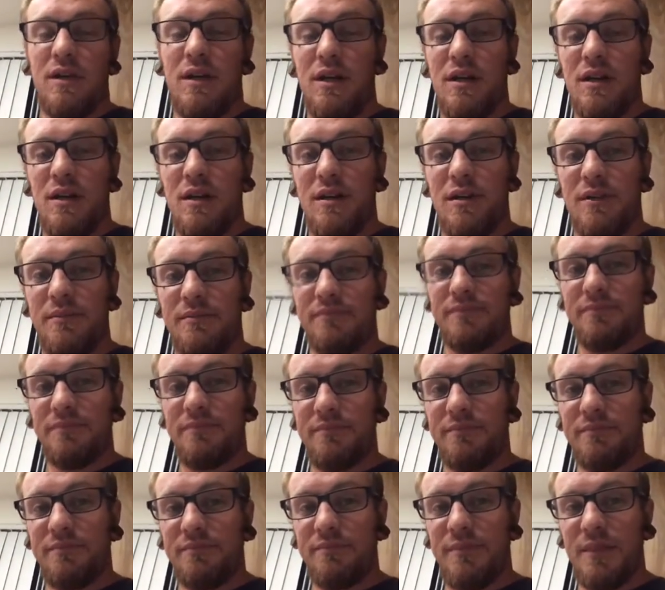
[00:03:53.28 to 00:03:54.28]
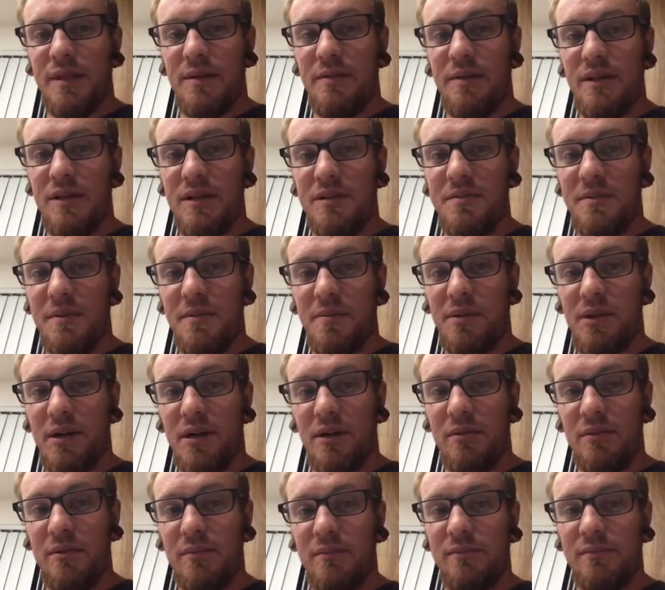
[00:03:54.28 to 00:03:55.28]
don't know. Maybe that's my
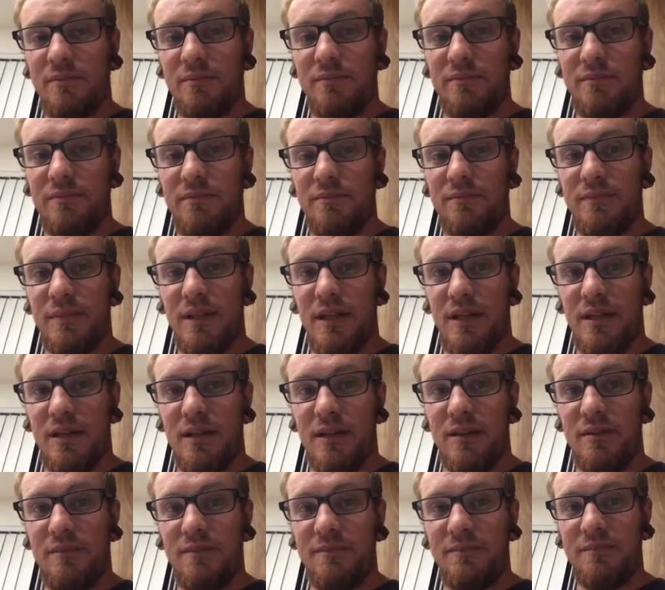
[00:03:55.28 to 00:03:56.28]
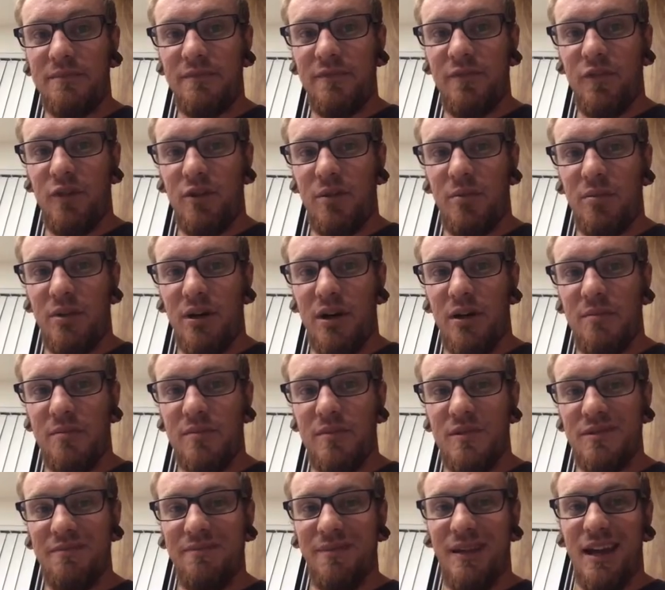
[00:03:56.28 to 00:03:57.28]
problem. I don't know. Full of
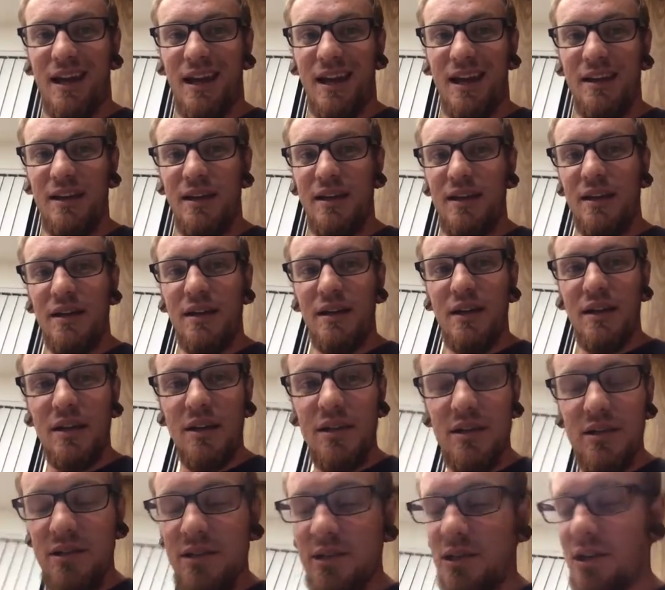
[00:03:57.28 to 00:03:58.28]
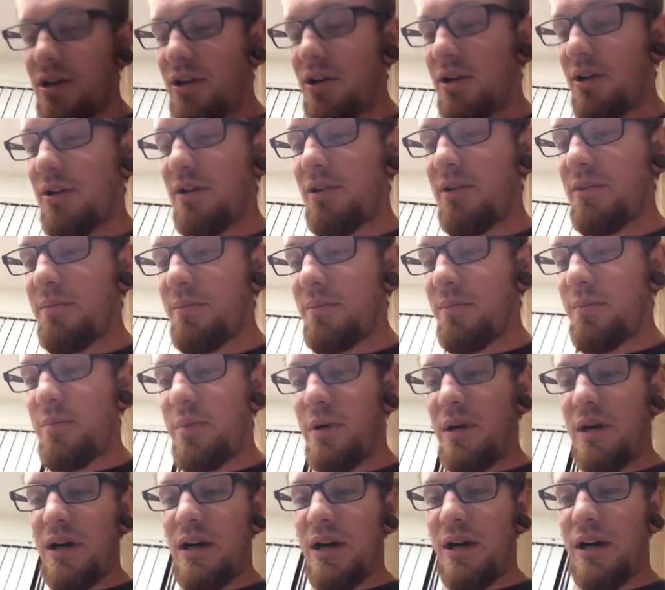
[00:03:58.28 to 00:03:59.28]
problems. Yeah. So,
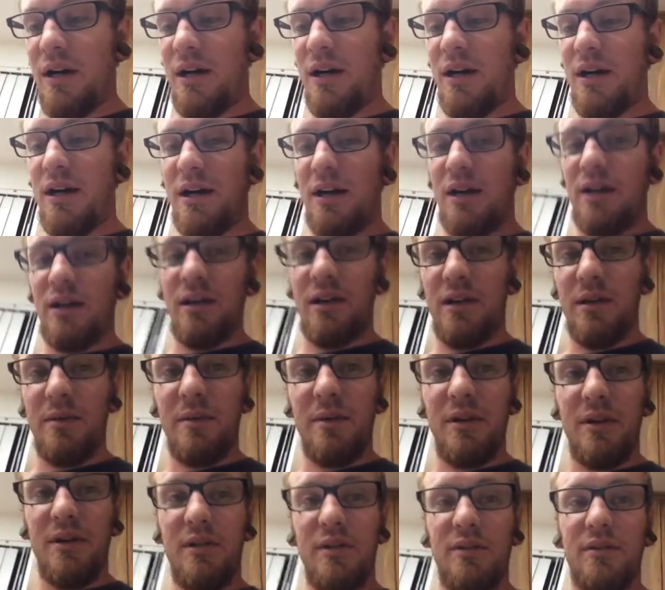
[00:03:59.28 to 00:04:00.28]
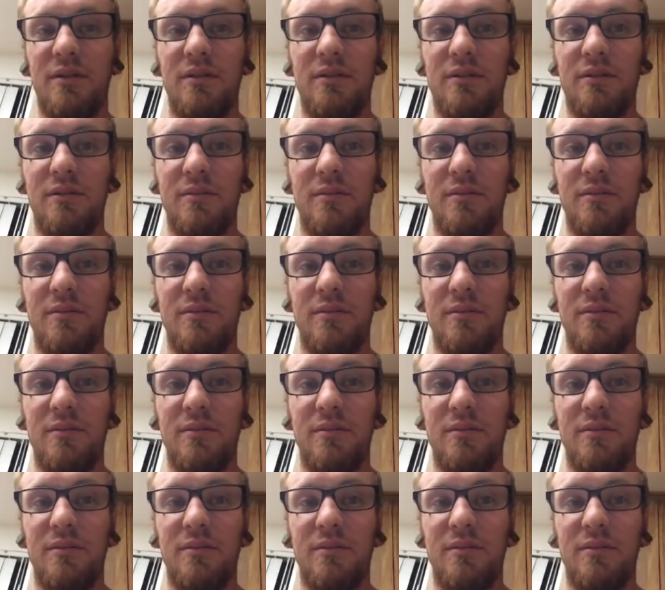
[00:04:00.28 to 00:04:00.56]
but I mean,